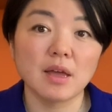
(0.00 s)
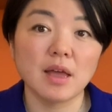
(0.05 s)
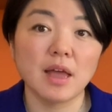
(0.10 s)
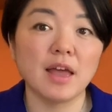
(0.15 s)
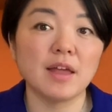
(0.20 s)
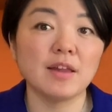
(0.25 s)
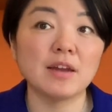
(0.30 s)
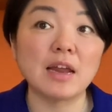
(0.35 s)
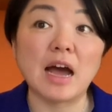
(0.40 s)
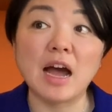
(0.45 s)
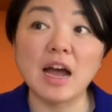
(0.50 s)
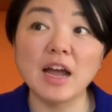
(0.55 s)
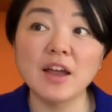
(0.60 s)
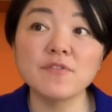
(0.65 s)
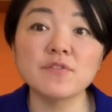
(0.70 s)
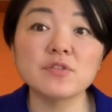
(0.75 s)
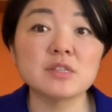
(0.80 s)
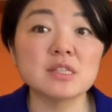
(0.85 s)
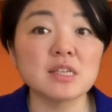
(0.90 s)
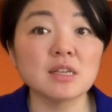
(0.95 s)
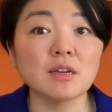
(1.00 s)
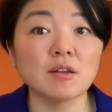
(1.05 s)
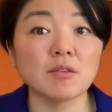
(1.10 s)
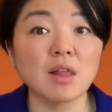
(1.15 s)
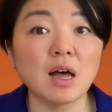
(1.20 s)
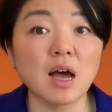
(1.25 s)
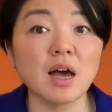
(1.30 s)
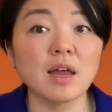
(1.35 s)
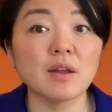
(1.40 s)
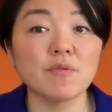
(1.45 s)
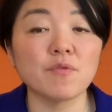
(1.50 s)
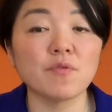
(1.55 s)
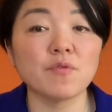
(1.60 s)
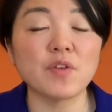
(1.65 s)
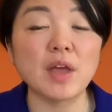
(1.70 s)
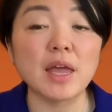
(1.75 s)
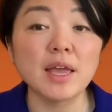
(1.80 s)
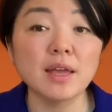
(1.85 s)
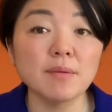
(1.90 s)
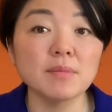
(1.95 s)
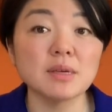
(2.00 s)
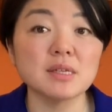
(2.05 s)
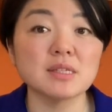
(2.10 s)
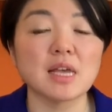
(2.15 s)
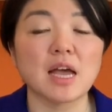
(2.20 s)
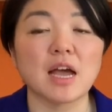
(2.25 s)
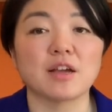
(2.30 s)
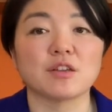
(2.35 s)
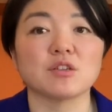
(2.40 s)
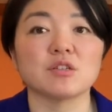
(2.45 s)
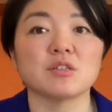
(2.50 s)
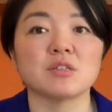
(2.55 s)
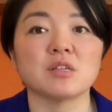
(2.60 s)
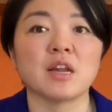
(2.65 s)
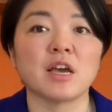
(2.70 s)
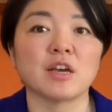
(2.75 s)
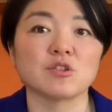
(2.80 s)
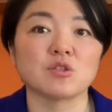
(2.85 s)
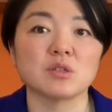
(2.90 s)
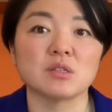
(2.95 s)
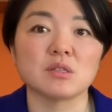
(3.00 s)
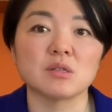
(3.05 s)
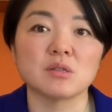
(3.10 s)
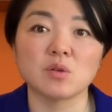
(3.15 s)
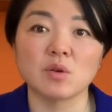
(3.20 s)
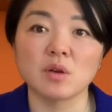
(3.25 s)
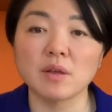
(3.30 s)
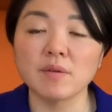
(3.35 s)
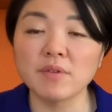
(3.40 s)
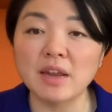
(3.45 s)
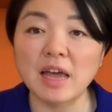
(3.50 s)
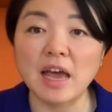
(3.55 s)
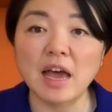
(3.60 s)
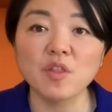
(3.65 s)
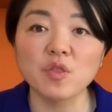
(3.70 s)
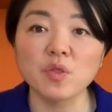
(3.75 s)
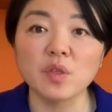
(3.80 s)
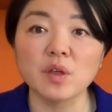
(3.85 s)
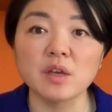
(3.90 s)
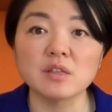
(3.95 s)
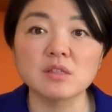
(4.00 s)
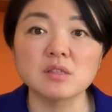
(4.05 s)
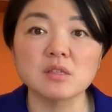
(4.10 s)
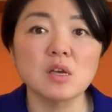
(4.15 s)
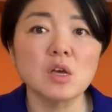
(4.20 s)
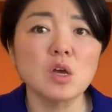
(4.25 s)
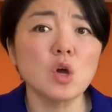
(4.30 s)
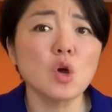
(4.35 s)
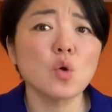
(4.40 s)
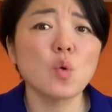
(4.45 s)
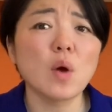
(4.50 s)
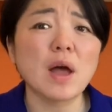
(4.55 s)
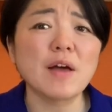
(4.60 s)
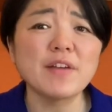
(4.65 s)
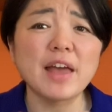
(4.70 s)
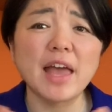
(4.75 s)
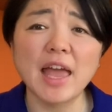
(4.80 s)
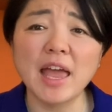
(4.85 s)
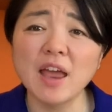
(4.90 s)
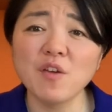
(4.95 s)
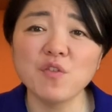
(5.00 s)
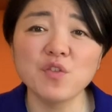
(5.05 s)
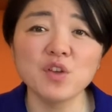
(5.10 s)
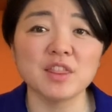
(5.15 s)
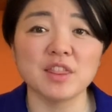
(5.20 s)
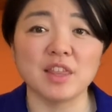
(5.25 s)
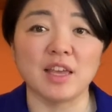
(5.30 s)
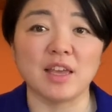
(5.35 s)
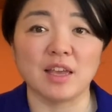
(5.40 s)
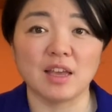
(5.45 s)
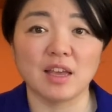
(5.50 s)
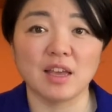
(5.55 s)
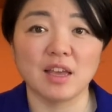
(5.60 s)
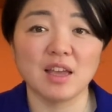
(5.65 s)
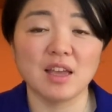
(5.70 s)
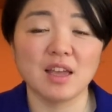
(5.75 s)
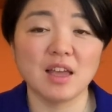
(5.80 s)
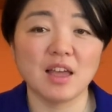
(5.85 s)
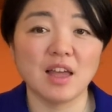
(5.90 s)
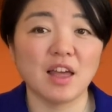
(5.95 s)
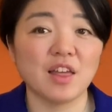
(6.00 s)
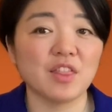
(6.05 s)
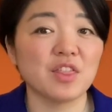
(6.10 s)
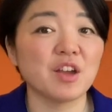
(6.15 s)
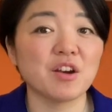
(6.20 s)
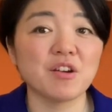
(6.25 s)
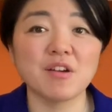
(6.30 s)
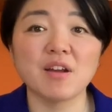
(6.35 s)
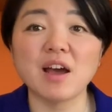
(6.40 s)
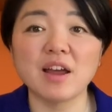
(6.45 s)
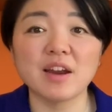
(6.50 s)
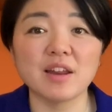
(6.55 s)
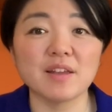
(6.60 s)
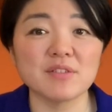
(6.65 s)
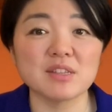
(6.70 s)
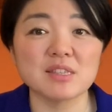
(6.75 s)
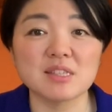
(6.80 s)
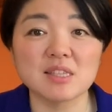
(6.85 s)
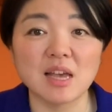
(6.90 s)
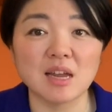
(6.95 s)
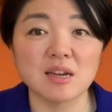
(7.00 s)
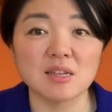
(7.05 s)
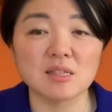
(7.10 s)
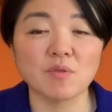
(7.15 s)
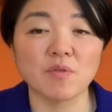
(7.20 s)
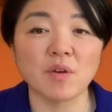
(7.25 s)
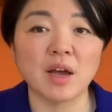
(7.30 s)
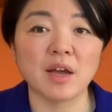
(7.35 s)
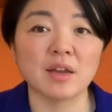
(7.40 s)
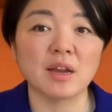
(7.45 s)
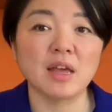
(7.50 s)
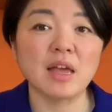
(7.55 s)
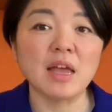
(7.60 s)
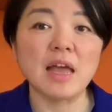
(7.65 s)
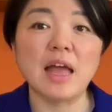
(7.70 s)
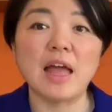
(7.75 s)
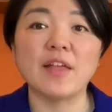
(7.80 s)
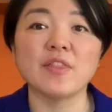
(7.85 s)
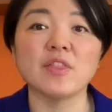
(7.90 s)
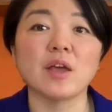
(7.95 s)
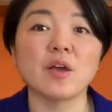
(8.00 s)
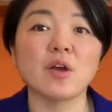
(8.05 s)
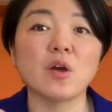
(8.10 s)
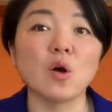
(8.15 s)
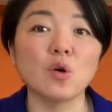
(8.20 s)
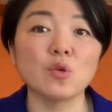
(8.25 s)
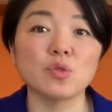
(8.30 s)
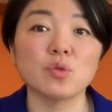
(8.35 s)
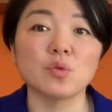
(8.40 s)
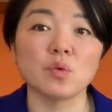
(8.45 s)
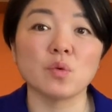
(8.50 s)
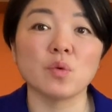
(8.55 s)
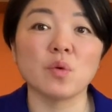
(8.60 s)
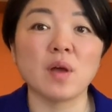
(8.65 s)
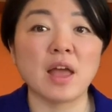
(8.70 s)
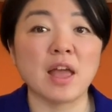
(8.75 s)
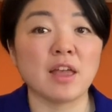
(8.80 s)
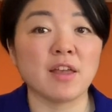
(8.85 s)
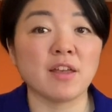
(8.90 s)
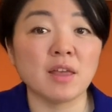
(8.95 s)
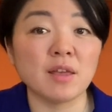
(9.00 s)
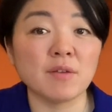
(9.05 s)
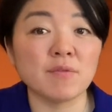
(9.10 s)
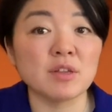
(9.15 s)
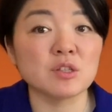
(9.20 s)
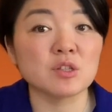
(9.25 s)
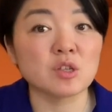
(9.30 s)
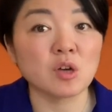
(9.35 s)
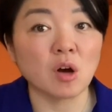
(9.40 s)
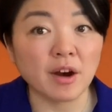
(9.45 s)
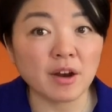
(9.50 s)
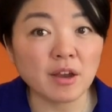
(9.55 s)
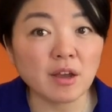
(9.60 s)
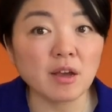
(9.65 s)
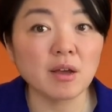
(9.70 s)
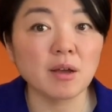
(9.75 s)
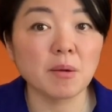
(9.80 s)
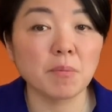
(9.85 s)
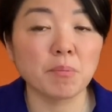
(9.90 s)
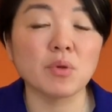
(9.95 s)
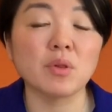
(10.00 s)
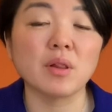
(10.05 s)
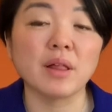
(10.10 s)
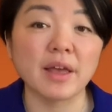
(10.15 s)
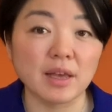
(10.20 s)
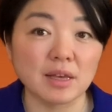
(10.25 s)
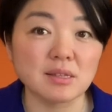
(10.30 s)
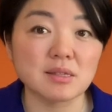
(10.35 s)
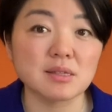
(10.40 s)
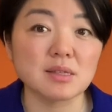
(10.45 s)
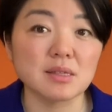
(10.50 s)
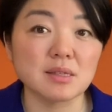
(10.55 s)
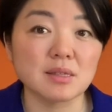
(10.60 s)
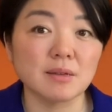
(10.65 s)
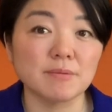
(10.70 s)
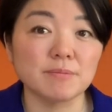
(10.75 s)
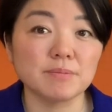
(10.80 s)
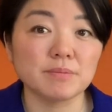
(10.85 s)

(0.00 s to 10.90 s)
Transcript: And I've seen a lot of famous actors and actresses, or even athletes, who have everything. And they're not even satisfied, and they go through a even dark place.